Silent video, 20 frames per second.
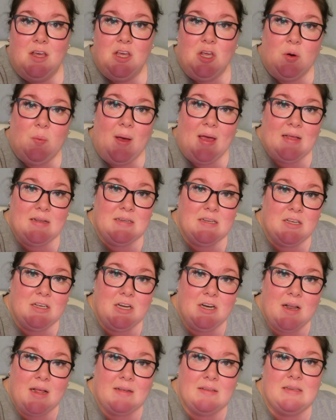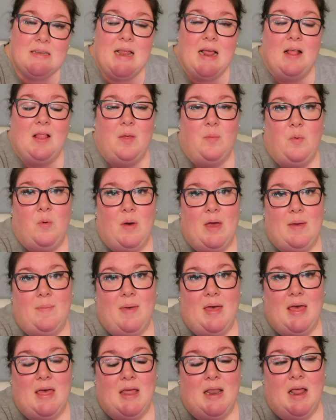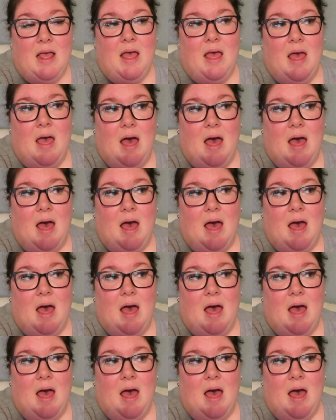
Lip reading: your way until your next nail appointment.